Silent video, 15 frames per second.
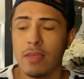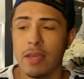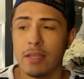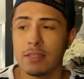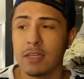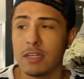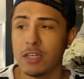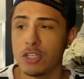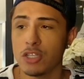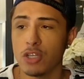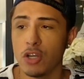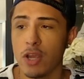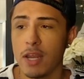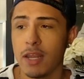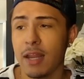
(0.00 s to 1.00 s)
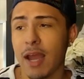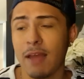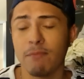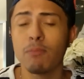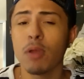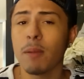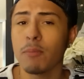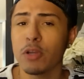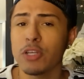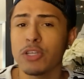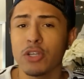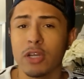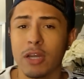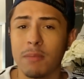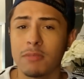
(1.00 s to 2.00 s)
this conditioner, and it, I, am pretty
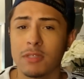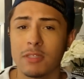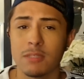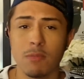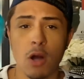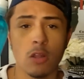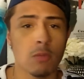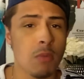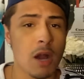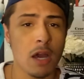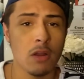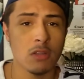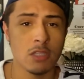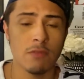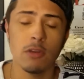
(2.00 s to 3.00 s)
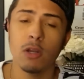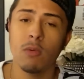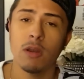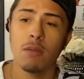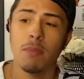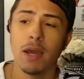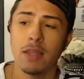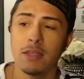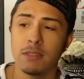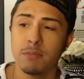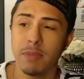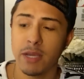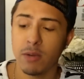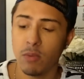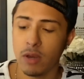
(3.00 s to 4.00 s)
sure it comes in smaller bottles if you don't want to buy this
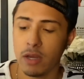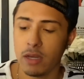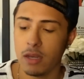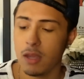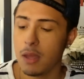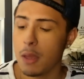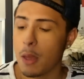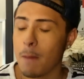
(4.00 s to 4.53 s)
big one.